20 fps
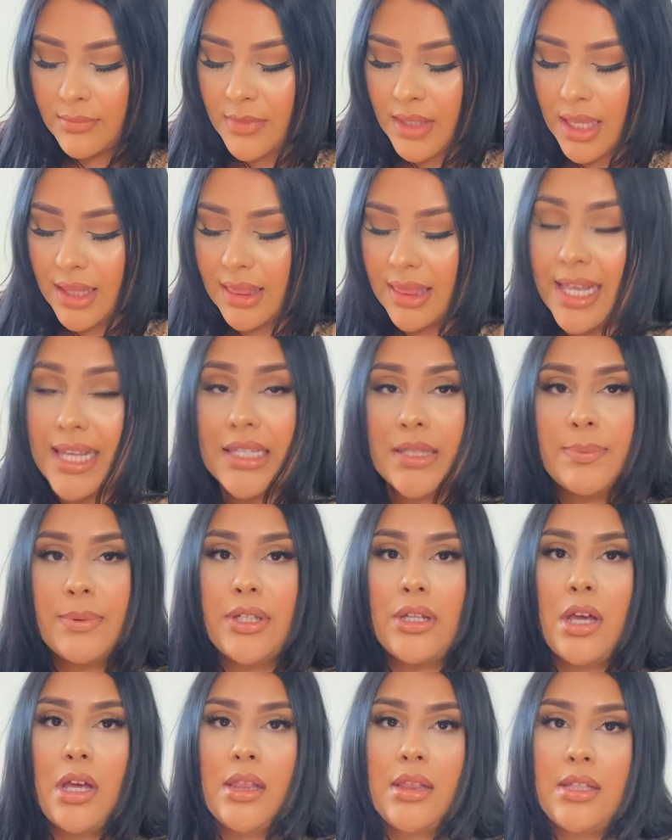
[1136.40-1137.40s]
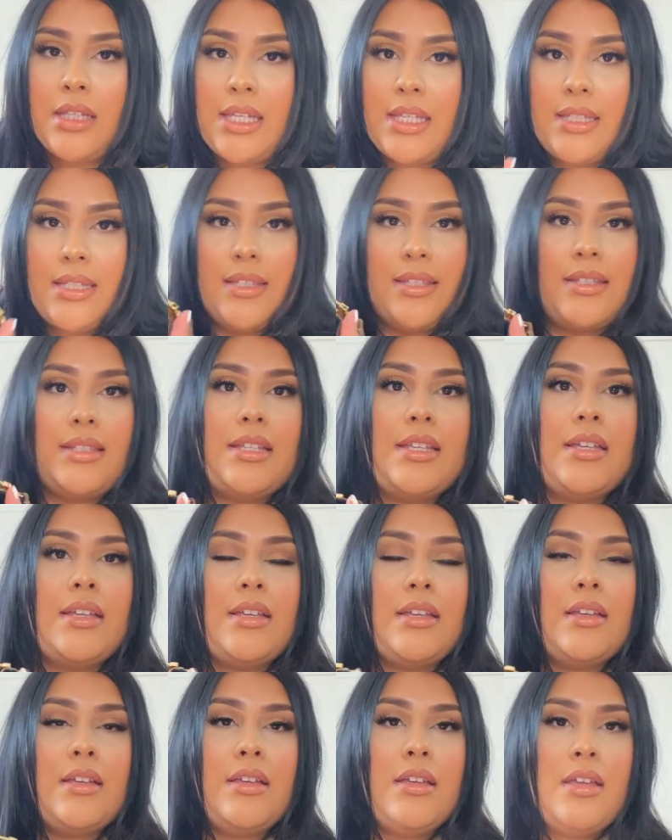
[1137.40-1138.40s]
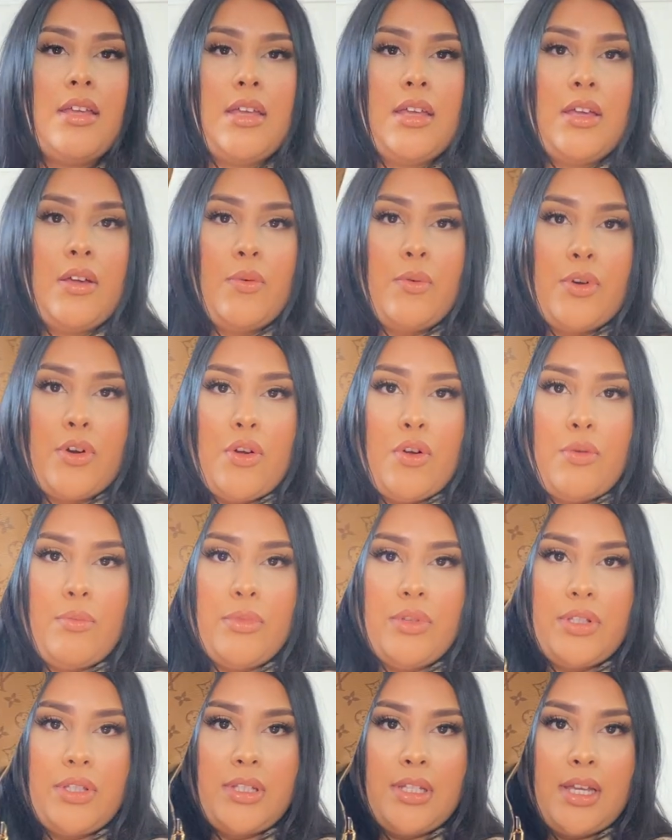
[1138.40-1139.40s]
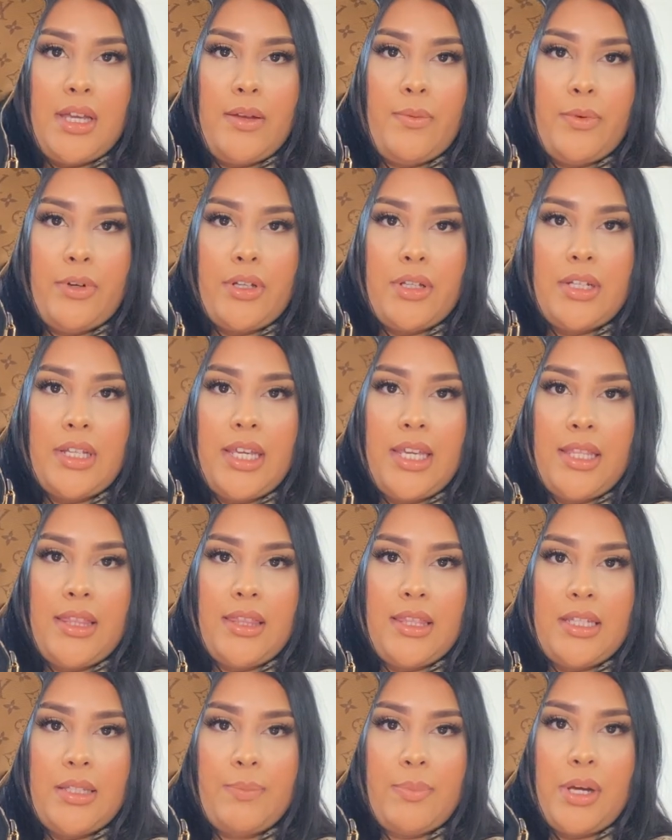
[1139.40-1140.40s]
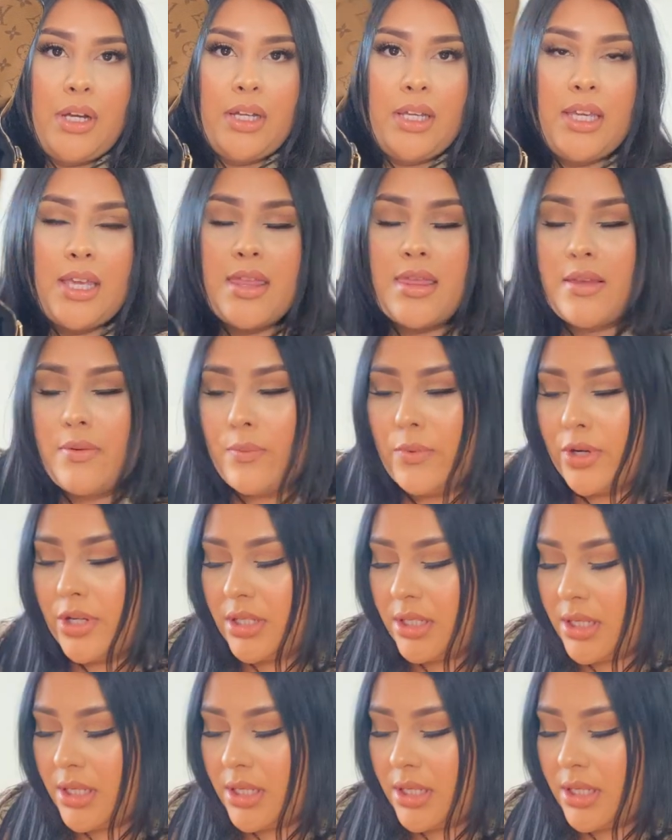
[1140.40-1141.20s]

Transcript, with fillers: And last but not least, we're almost done. We're gonna hit this pocket and then we're